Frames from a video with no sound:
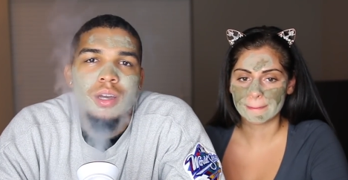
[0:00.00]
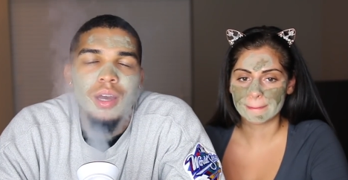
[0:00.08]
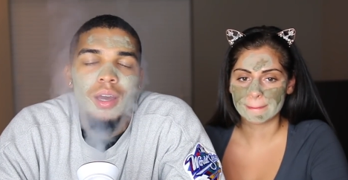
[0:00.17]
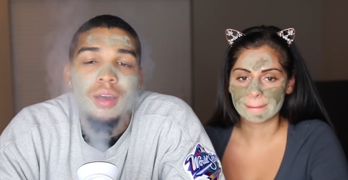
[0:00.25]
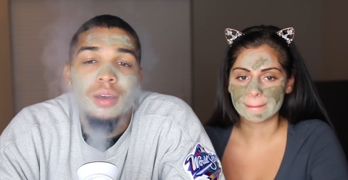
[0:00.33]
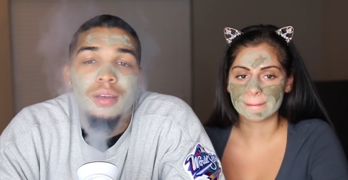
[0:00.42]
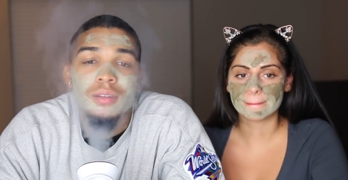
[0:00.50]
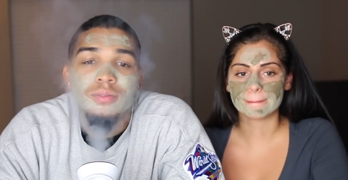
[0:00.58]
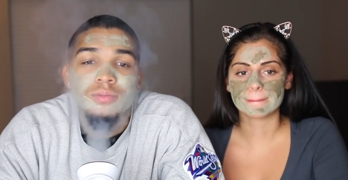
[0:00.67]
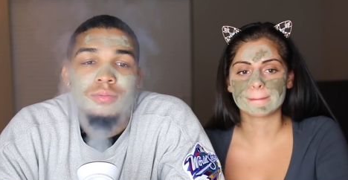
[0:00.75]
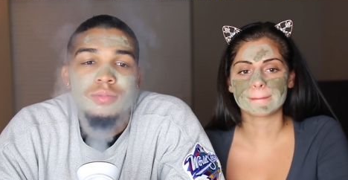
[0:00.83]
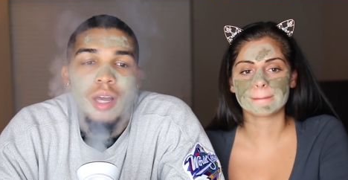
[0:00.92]
Speaker 1: And
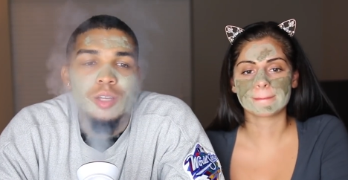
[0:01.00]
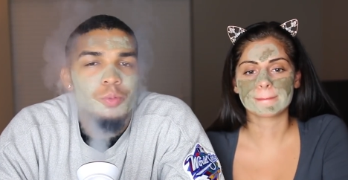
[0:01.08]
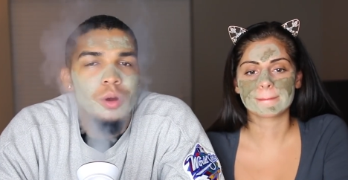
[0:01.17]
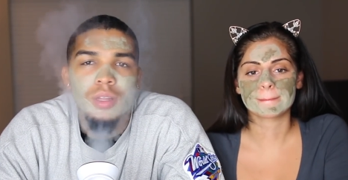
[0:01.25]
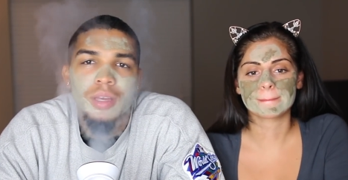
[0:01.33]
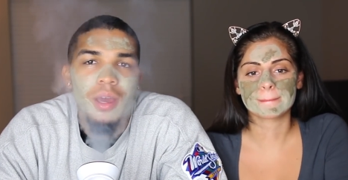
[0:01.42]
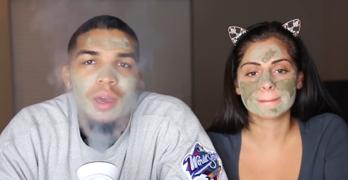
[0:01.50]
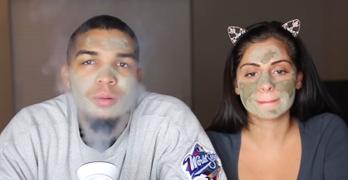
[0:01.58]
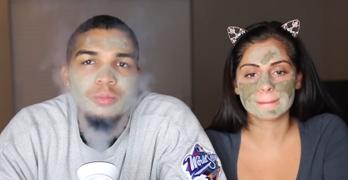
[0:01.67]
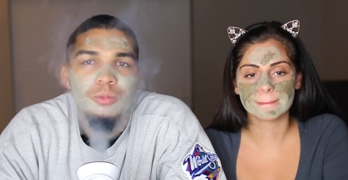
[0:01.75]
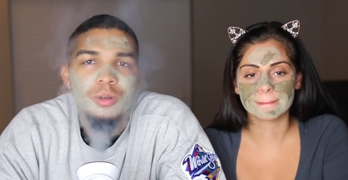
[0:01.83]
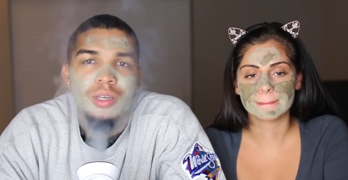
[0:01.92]
that was part of the
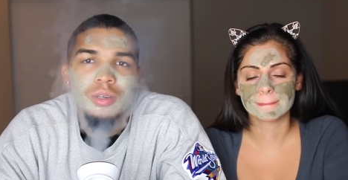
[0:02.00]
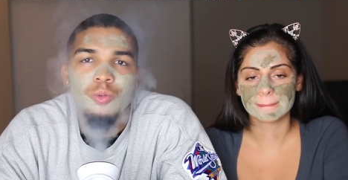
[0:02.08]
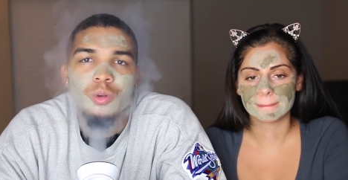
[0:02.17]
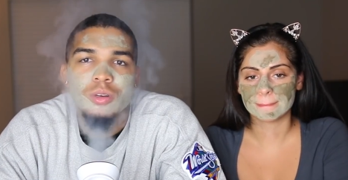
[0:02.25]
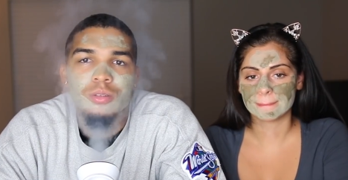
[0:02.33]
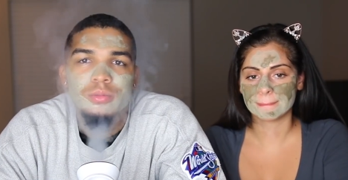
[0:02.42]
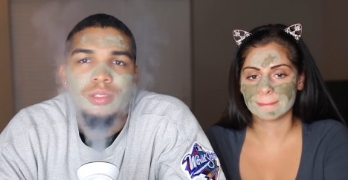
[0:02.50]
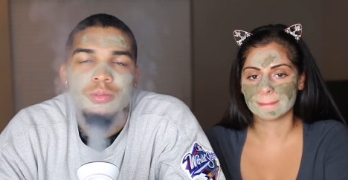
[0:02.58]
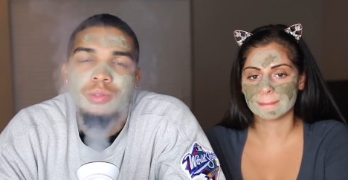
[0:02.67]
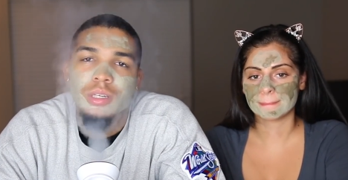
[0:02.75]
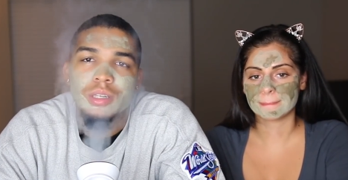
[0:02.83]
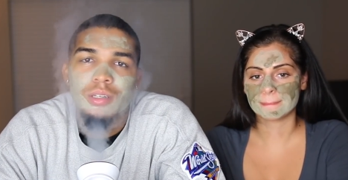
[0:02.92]
camp. We'd eat worms
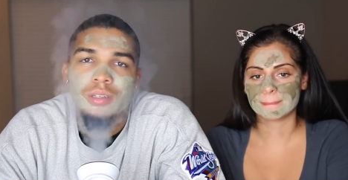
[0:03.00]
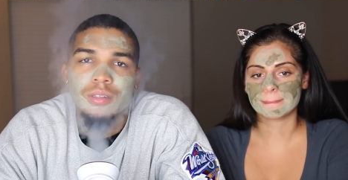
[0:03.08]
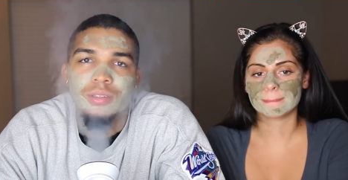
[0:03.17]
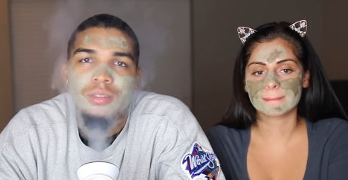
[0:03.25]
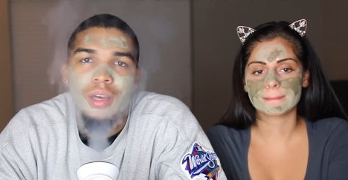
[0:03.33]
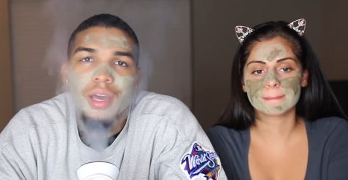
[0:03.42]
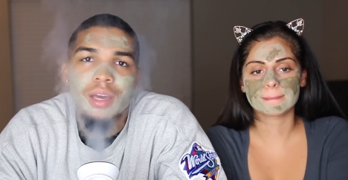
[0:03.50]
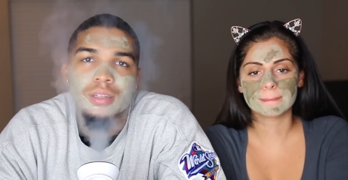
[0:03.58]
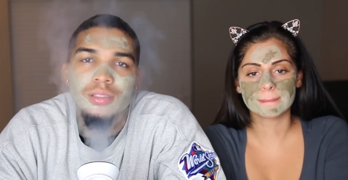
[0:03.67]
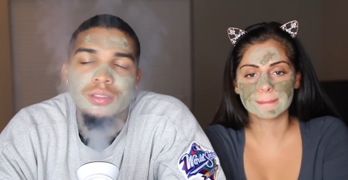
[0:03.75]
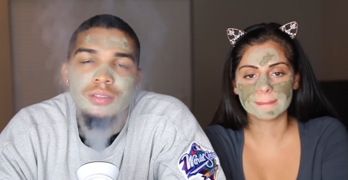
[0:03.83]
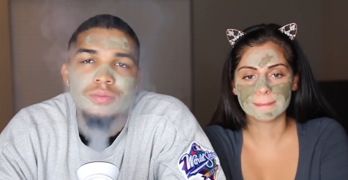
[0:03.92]
and we'd eat
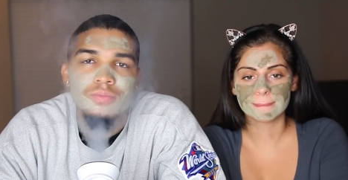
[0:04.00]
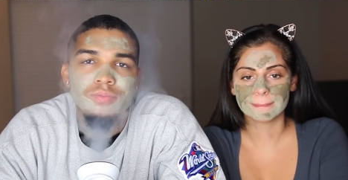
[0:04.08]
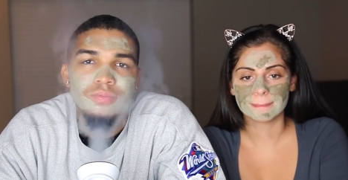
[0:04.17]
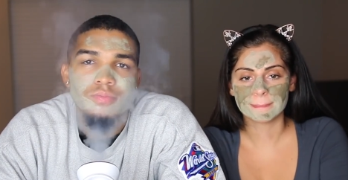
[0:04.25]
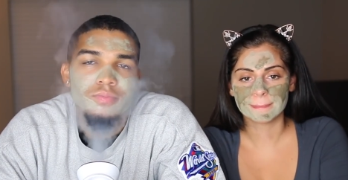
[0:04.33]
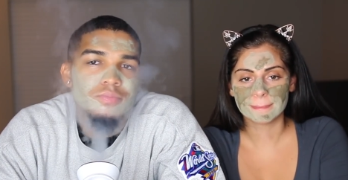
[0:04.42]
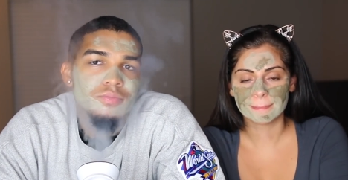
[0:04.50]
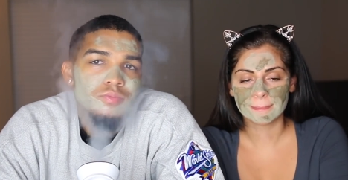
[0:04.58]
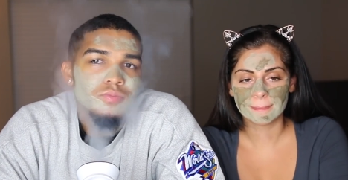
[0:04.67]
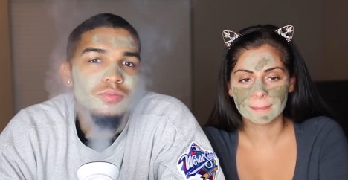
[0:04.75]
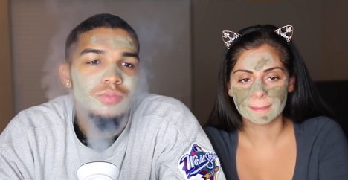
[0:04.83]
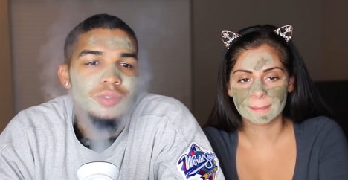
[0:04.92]
ants.
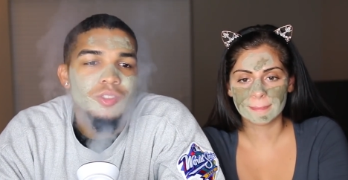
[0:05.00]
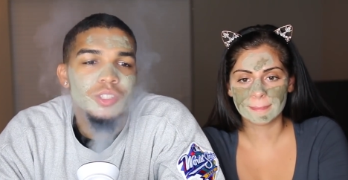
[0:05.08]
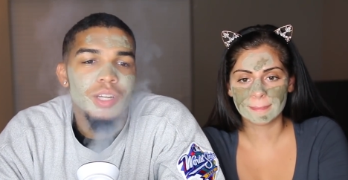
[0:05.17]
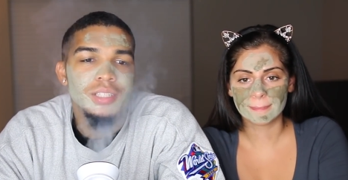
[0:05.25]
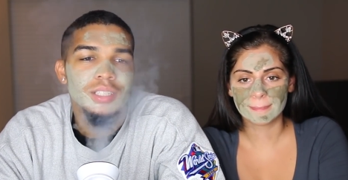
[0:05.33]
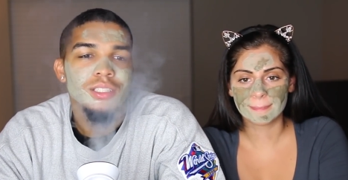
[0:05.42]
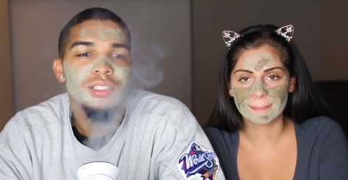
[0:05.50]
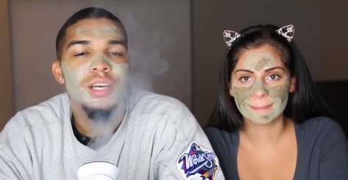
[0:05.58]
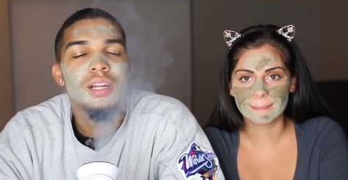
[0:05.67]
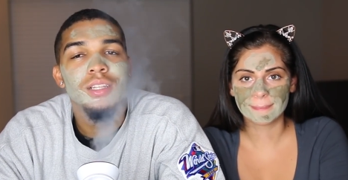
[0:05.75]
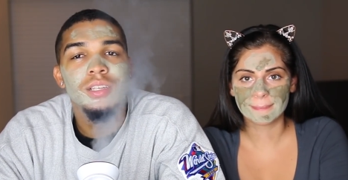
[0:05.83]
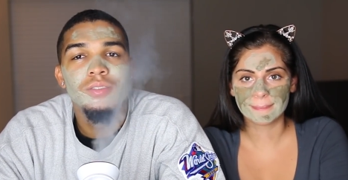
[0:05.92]
Trying to teach us
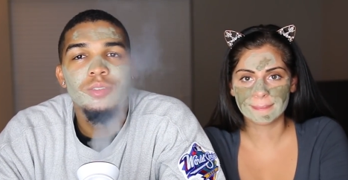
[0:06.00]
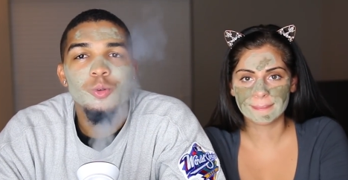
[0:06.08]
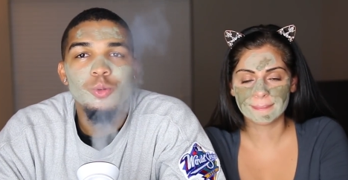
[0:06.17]
how to live in the